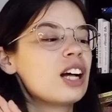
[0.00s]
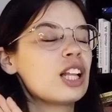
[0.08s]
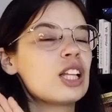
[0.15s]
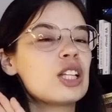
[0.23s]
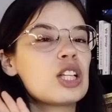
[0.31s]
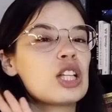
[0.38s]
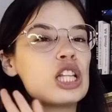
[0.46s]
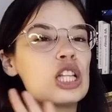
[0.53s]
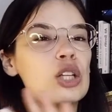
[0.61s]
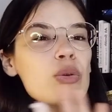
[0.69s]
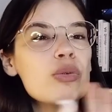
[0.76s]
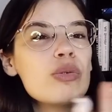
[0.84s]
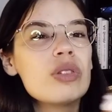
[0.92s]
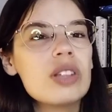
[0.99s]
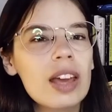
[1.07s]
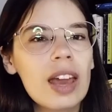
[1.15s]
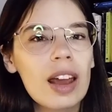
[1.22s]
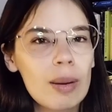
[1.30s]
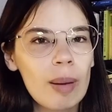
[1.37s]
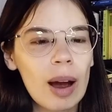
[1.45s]
losing
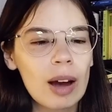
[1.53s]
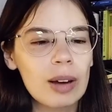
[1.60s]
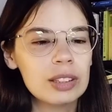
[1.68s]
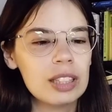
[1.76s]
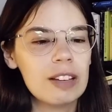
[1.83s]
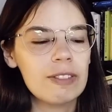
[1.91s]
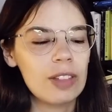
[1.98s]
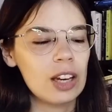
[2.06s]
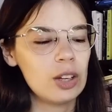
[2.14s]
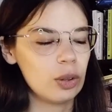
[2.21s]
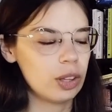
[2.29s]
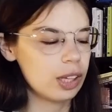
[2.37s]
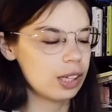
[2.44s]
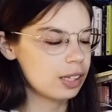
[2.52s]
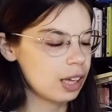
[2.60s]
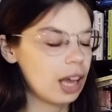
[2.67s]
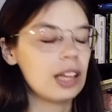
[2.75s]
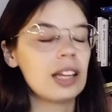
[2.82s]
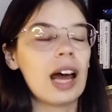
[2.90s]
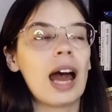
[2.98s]
it about if they do this.
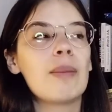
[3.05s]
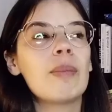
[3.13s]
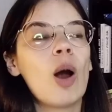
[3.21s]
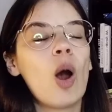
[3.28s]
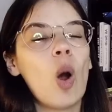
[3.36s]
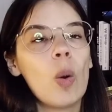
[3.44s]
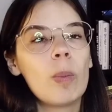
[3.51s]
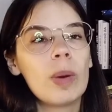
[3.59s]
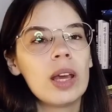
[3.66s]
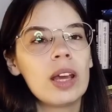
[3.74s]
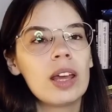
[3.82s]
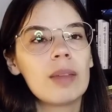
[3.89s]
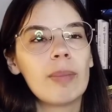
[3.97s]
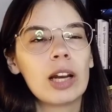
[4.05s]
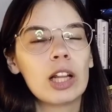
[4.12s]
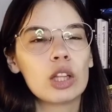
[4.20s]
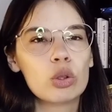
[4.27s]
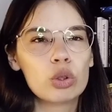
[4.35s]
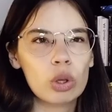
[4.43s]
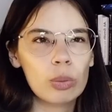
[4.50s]
And I'm hoping, my
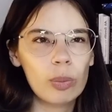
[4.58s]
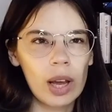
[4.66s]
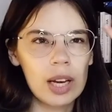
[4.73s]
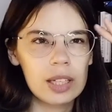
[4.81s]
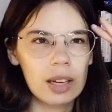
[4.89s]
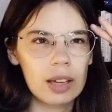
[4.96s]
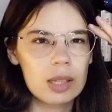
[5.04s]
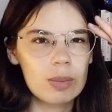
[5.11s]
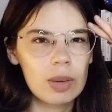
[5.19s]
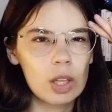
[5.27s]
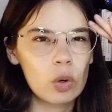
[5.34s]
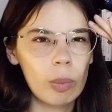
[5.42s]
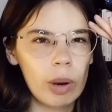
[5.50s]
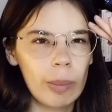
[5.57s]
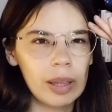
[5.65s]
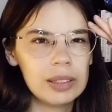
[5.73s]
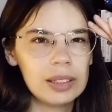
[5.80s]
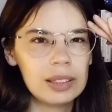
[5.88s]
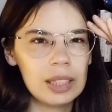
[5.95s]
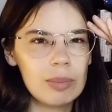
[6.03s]
delusional brain tells me the Criminal
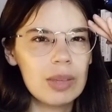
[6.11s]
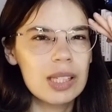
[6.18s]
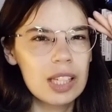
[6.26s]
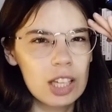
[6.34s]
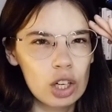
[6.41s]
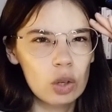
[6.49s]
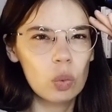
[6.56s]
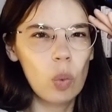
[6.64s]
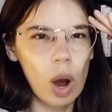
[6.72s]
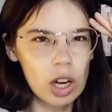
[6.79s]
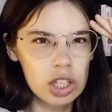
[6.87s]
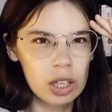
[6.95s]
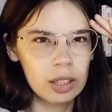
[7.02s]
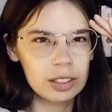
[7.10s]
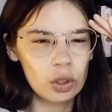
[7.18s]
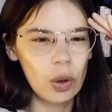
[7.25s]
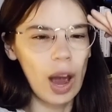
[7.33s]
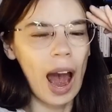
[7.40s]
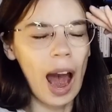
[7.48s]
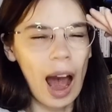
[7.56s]
Minds team is here watching, so you
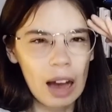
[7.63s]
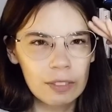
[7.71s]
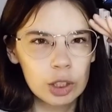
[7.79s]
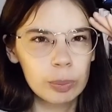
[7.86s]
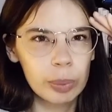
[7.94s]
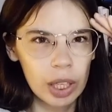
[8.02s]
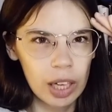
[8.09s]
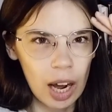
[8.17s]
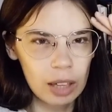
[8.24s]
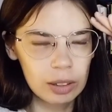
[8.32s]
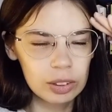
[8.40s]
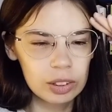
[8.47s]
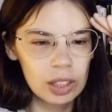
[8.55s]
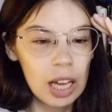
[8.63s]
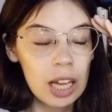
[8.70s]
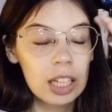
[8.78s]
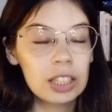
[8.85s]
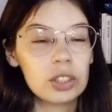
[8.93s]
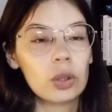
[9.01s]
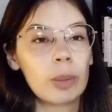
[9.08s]
have to put it out.
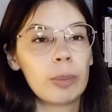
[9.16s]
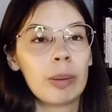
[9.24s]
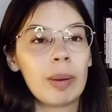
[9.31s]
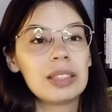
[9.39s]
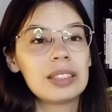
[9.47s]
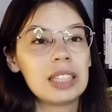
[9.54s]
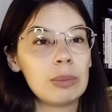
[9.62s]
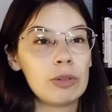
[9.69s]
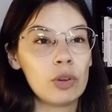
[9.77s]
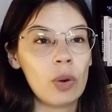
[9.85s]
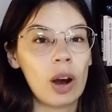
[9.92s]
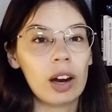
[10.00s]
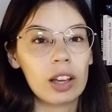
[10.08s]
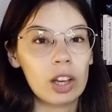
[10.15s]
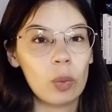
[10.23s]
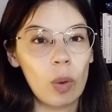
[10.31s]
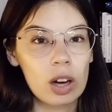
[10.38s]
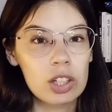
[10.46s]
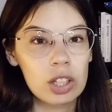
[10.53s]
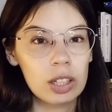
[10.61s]
So Criminal Minds team, if you are here
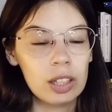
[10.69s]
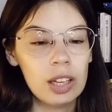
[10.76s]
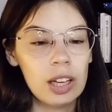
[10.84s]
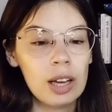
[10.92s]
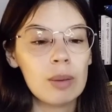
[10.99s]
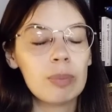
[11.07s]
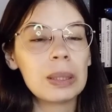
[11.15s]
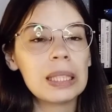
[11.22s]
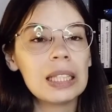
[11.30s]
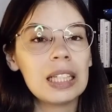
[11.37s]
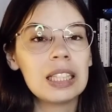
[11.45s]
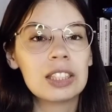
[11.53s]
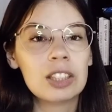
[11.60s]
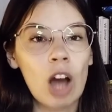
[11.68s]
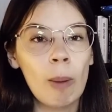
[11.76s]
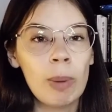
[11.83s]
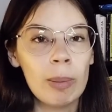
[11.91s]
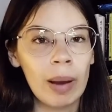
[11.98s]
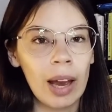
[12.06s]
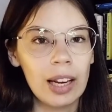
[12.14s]
watching, please
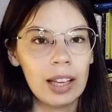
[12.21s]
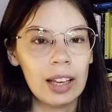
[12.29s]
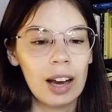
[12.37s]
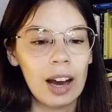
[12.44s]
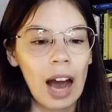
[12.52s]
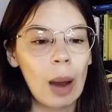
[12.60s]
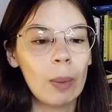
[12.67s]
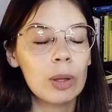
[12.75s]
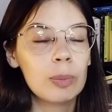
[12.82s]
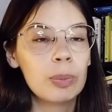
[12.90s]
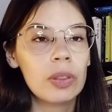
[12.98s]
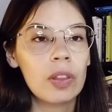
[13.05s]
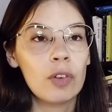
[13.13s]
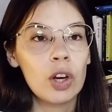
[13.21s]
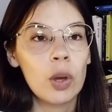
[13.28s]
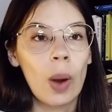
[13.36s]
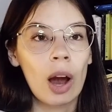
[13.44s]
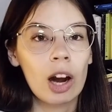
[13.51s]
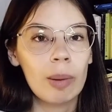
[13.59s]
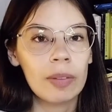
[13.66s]
copy my idea. I will put the video
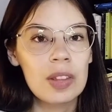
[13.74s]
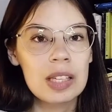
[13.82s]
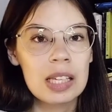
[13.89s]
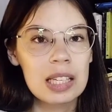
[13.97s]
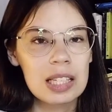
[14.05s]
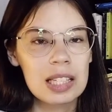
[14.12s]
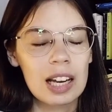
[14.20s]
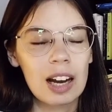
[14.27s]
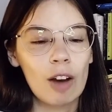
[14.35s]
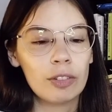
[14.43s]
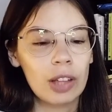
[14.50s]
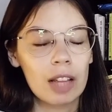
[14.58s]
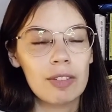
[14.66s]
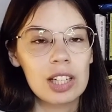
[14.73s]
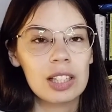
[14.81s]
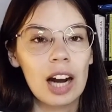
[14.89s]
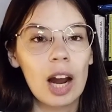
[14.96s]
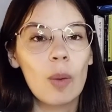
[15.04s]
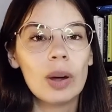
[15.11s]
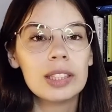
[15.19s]
out about the seasons of television
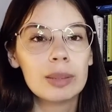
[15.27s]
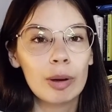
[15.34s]
that I want about